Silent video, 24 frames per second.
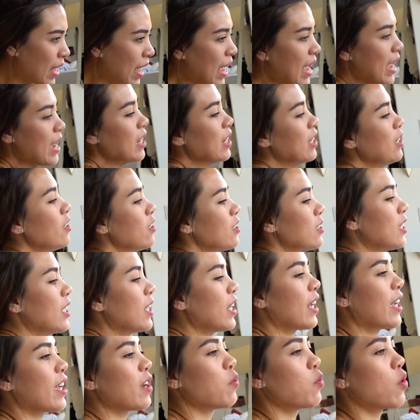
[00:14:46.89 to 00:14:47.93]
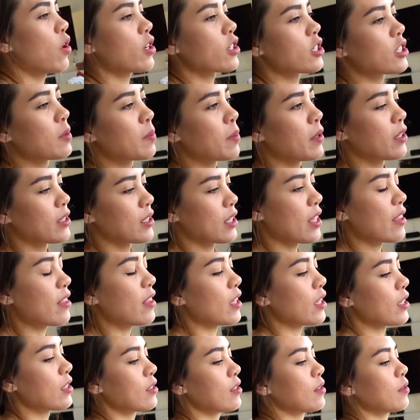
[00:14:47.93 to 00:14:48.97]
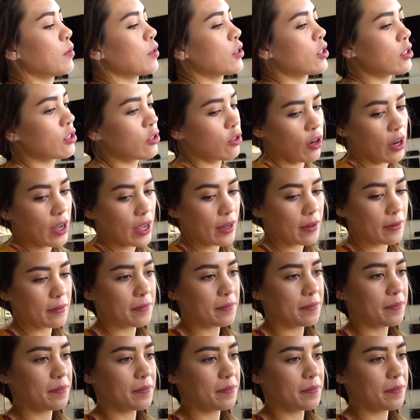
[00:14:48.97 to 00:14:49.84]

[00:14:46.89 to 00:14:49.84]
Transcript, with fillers: And it looks like I can wash the balls in this, which is great.